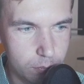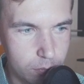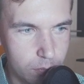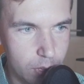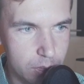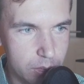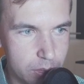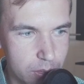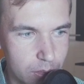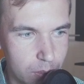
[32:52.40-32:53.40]
This
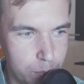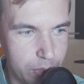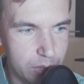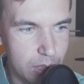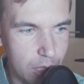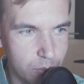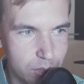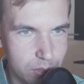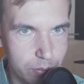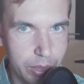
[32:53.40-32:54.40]
is Peace
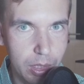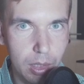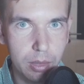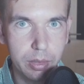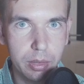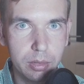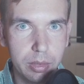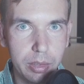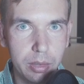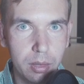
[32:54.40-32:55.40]
Dows regarding
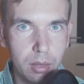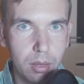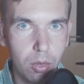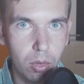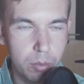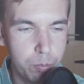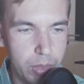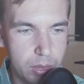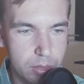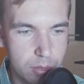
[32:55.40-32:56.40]
the
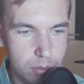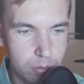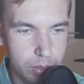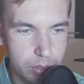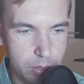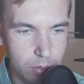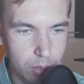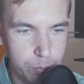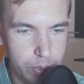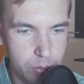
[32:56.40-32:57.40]
Olympics, recent
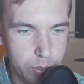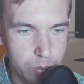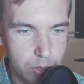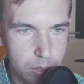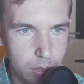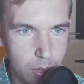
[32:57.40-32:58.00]
Olympics, which was.